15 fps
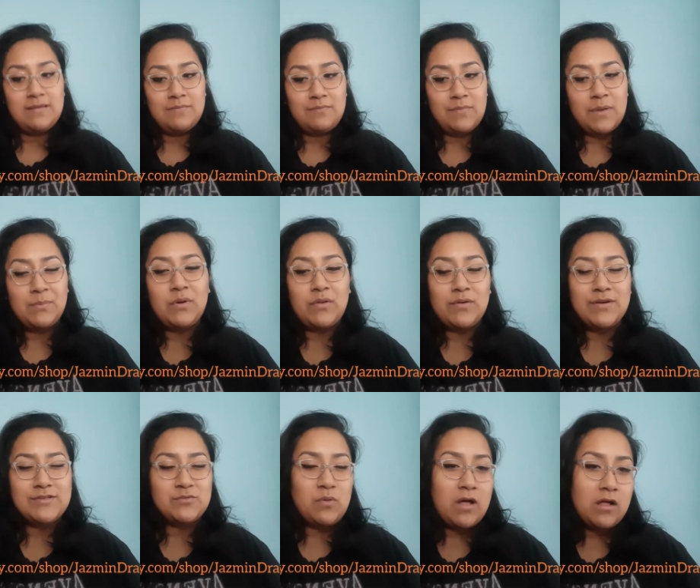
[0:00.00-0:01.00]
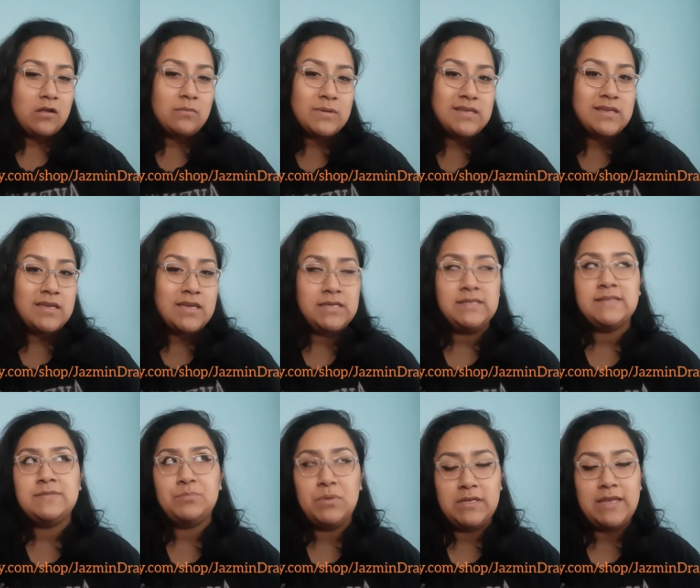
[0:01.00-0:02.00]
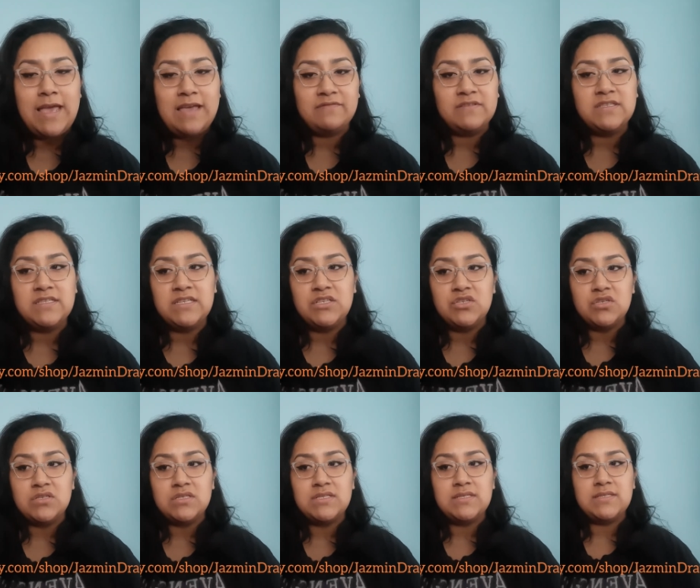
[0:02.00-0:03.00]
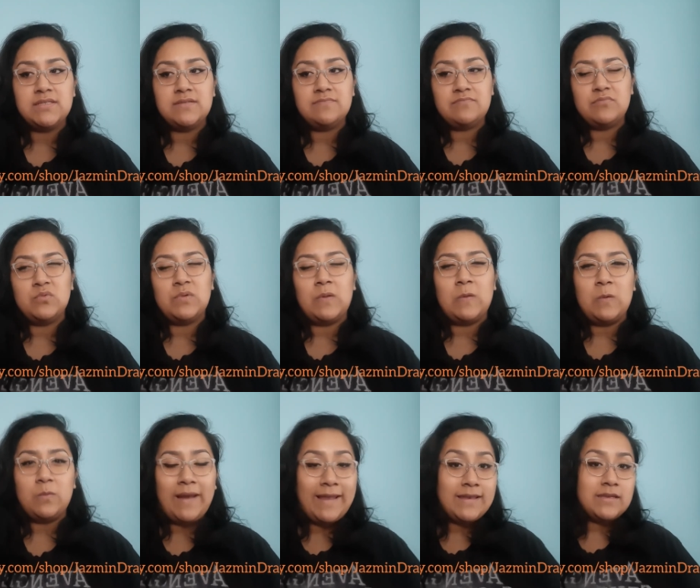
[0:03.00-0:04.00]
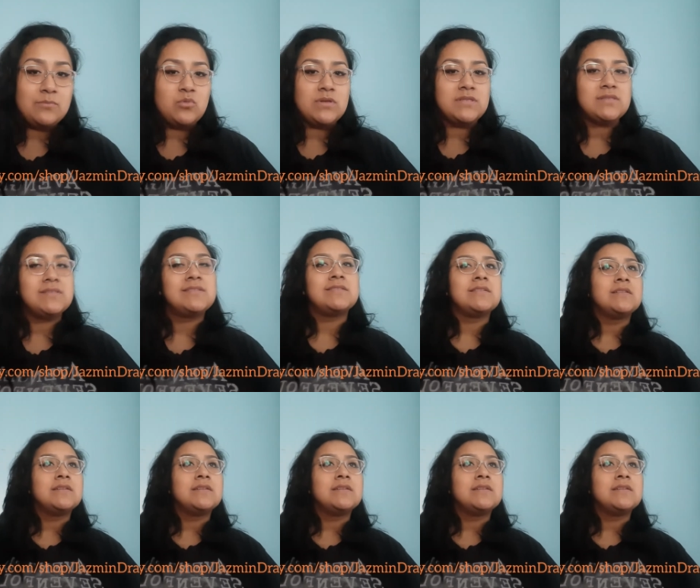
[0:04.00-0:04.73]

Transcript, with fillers: my brother as well. But he's been having seizures, really random ones,